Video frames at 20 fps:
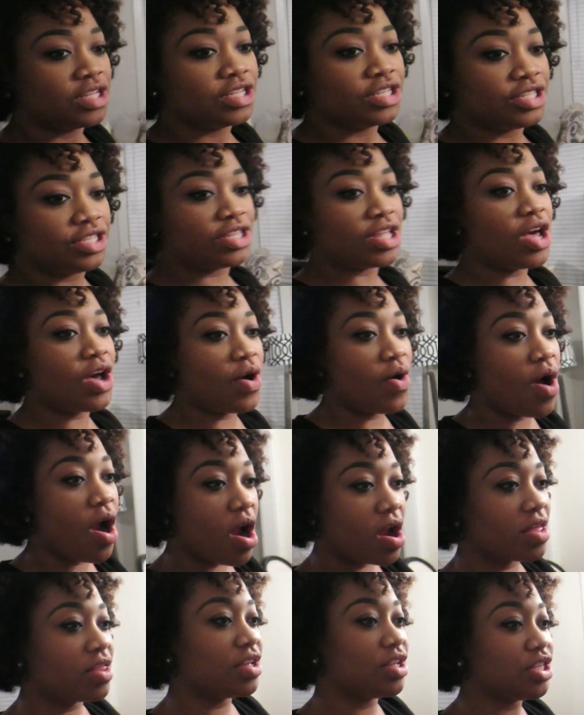So
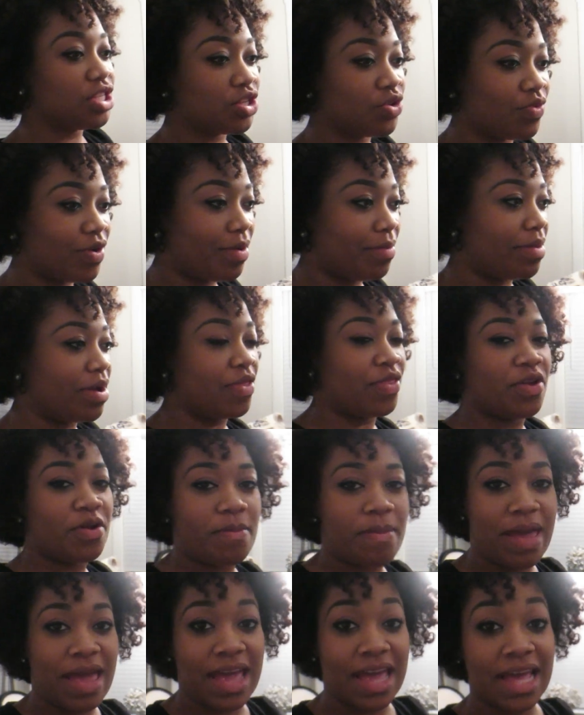Harlan's grandmother
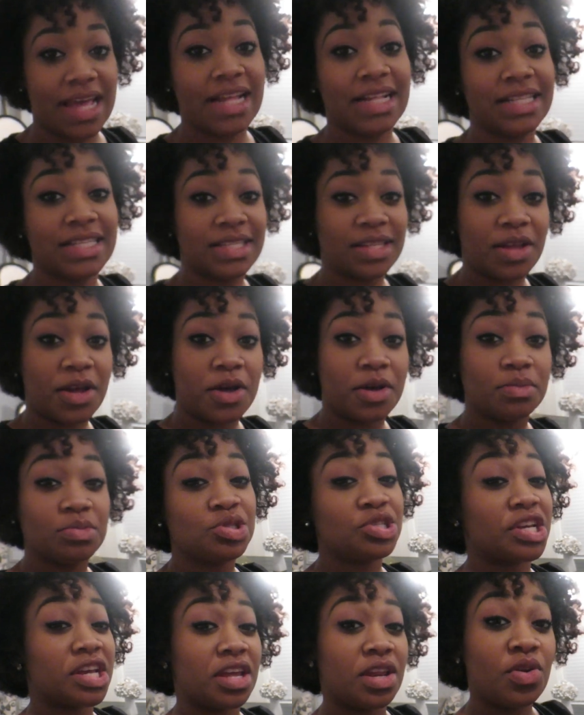made some
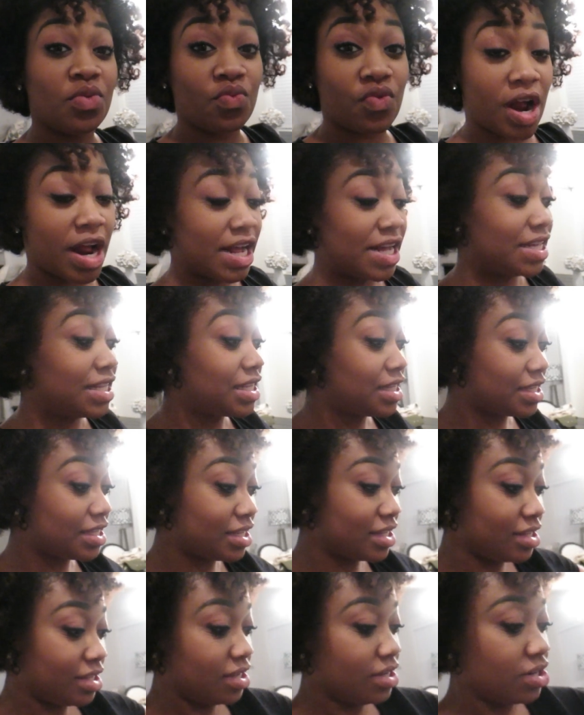chicken and
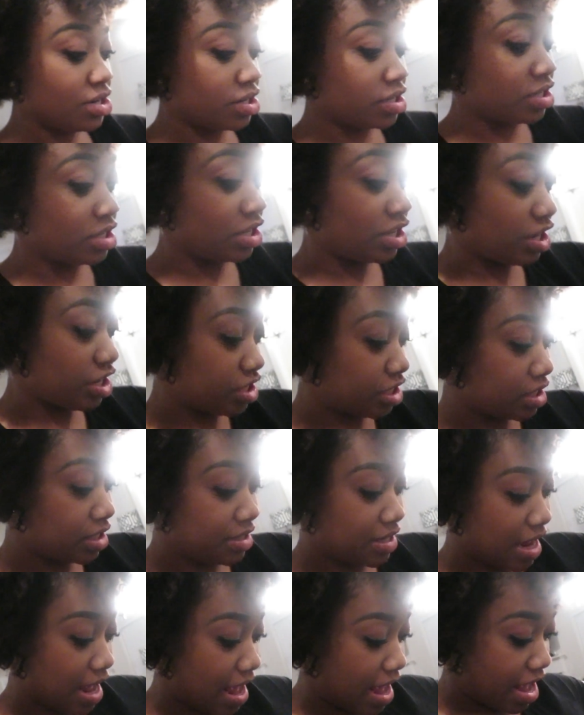rice earlier
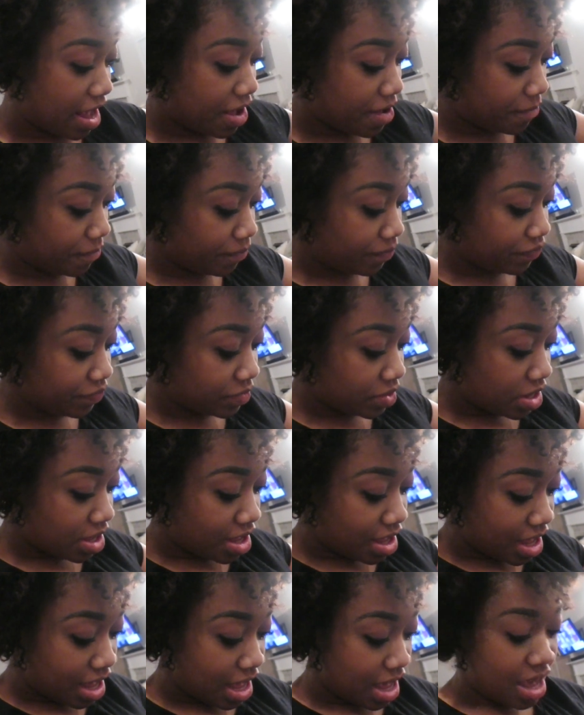today.
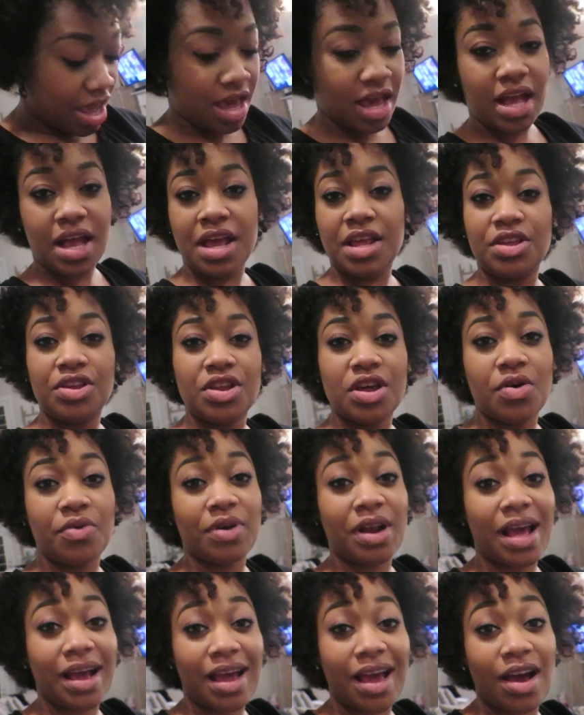And you know,
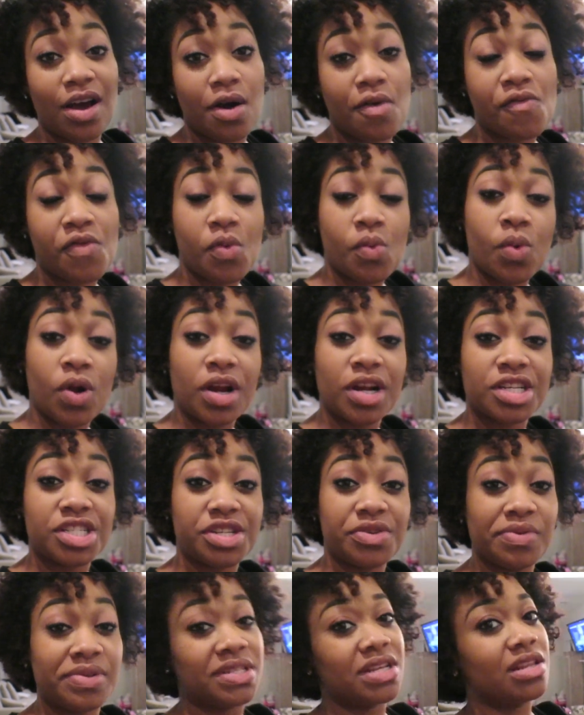when I got home from work,
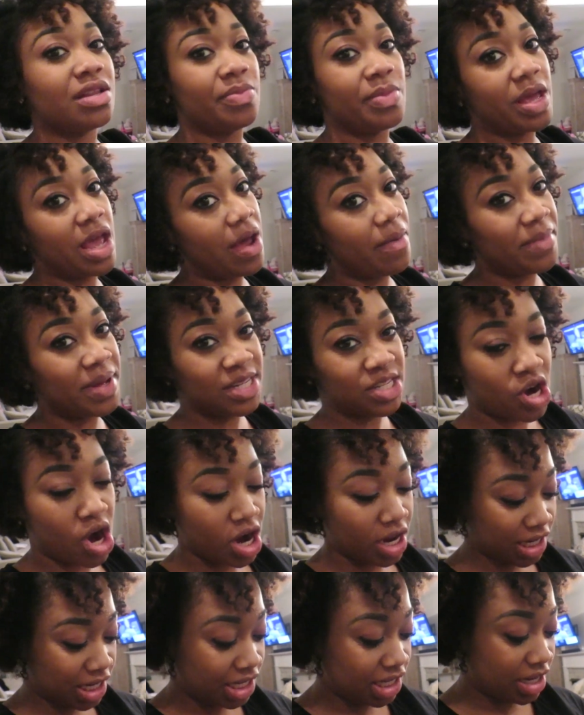she was telling me how much
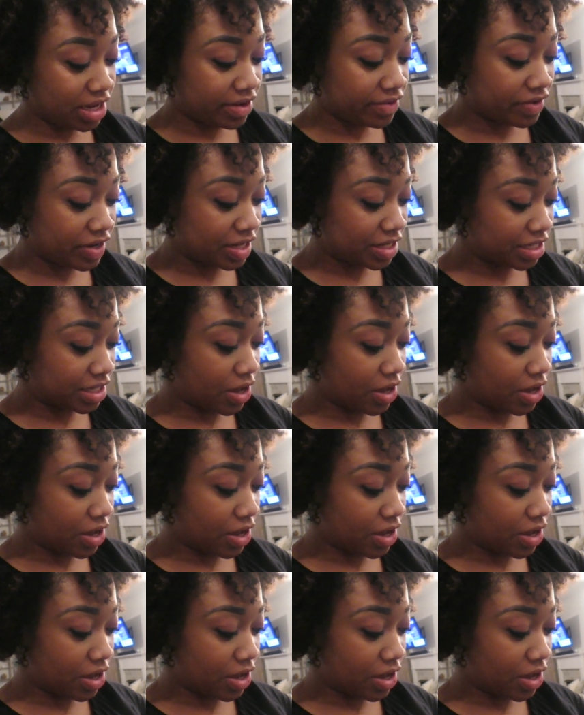Harlan loved it.